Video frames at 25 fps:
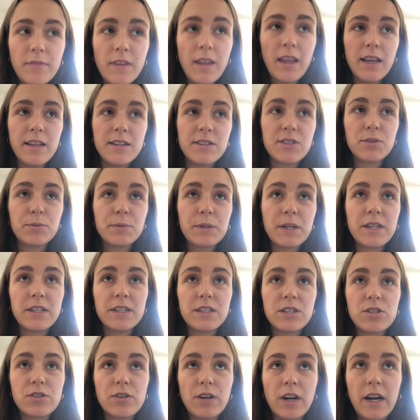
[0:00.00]
And so we're gonna
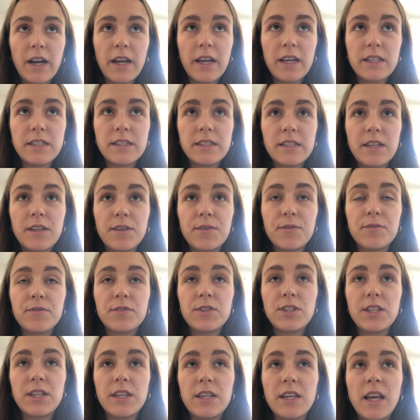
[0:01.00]
try see if
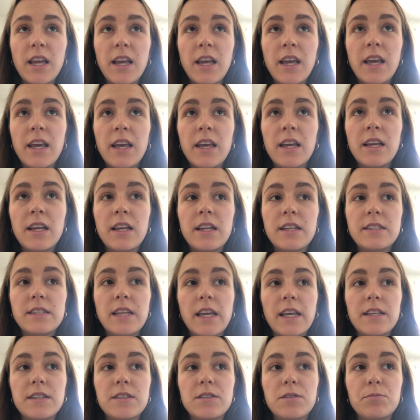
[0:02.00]
she
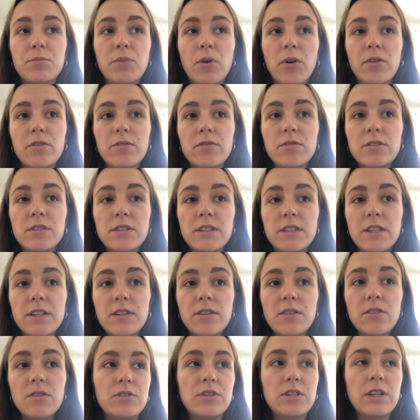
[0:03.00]
takes the bottle
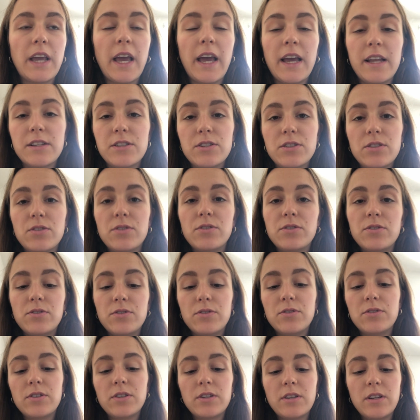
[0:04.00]
still. She had
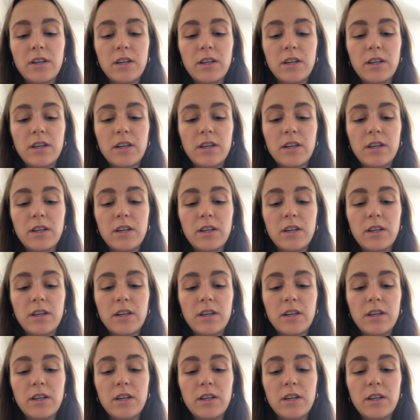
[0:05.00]
to